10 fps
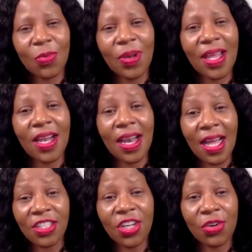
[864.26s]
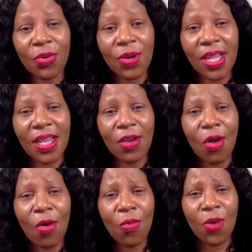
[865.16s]
to play a larger role in
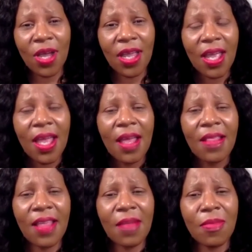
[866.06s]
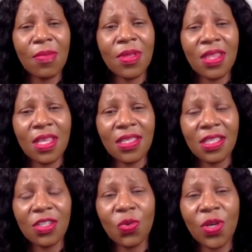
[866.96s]
homework, then maybe this
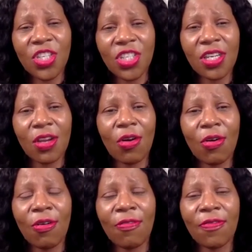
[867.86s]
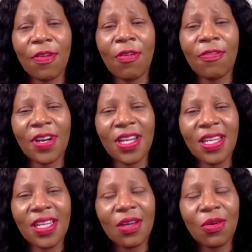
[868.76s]
situation of, of
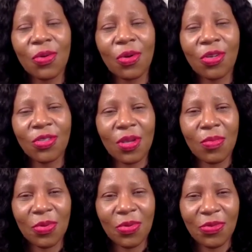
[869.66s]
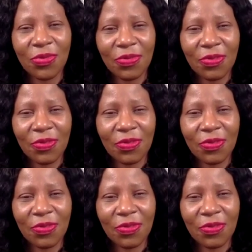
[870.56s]
reading could also improve?